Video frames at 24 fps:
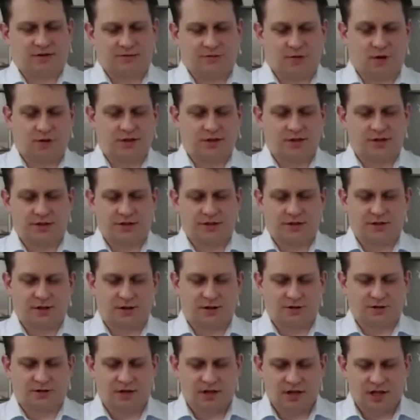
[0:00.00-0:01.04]
voxels
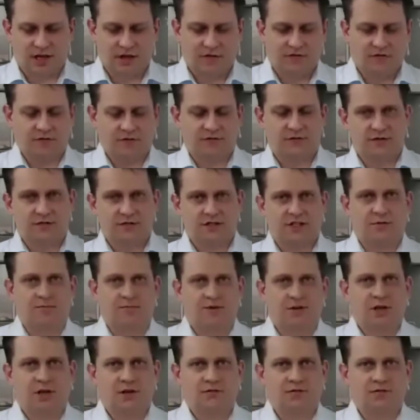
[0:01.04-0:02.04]
along the length of the sample,